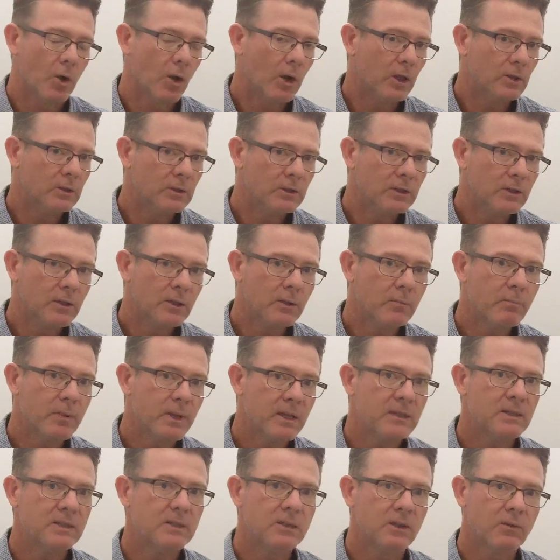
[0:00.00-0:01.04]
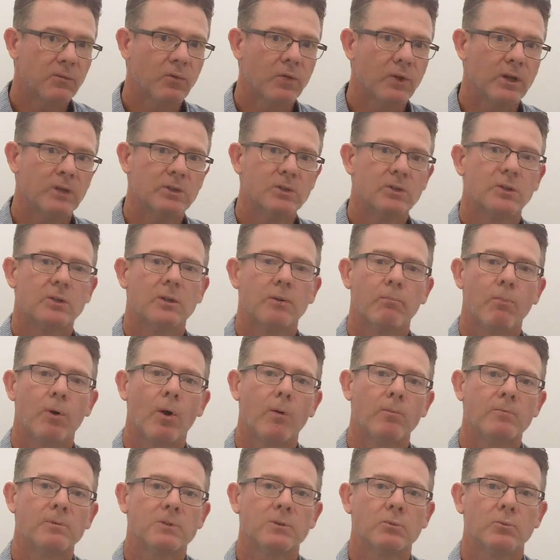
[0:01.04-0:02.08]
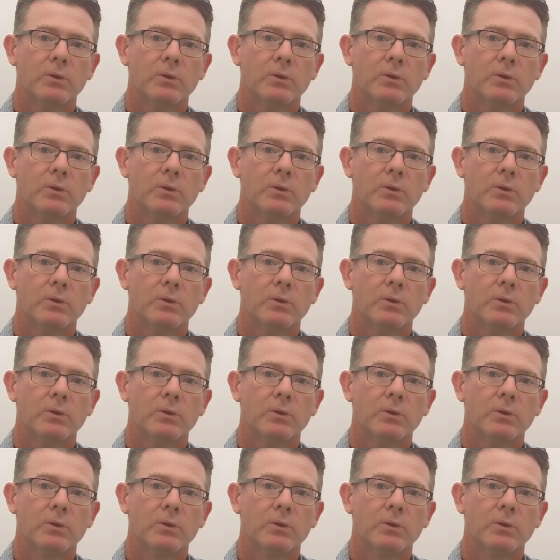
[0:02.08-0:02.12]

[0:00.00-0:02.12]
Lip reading: They're a little bit different to the bulbs